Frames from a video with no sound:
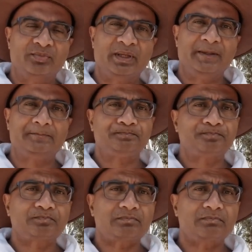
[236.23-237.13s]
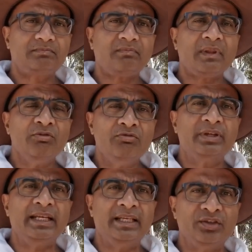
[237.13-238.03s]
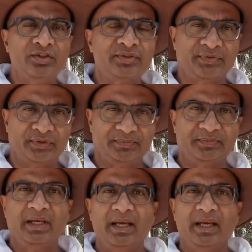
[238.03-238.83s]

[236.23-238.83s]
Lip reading: to be really useful.